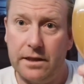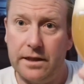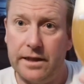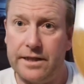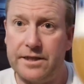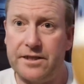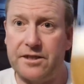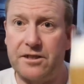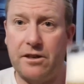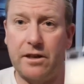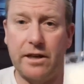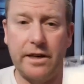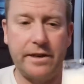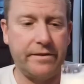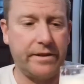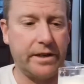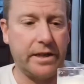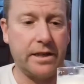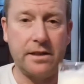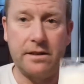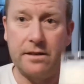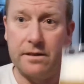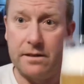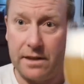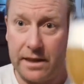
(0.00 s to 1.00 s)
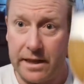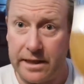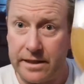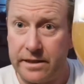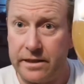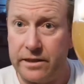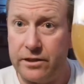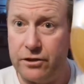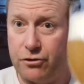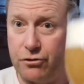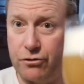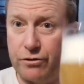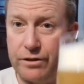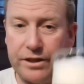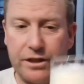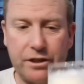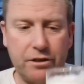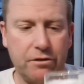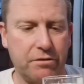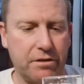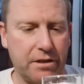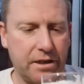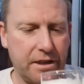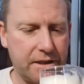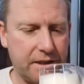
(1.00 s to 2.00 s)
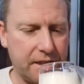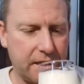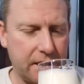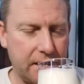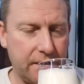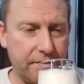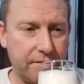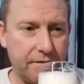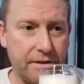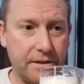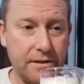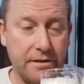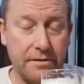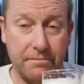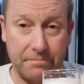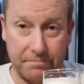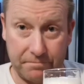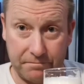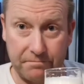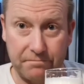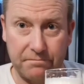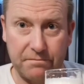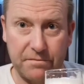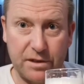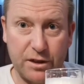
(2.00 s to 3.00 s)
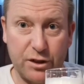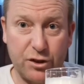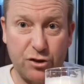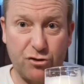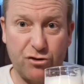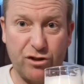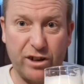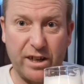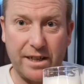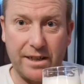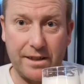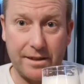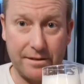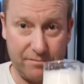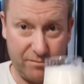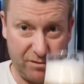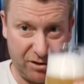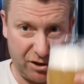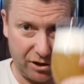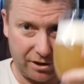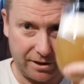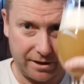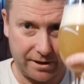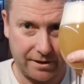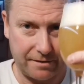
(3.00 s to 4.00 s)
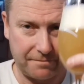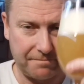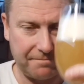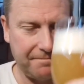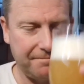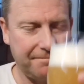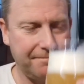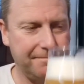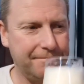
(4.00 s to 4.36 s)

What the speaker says: let's dive in, let's enjoy New Year's Eve and drink. Cheers.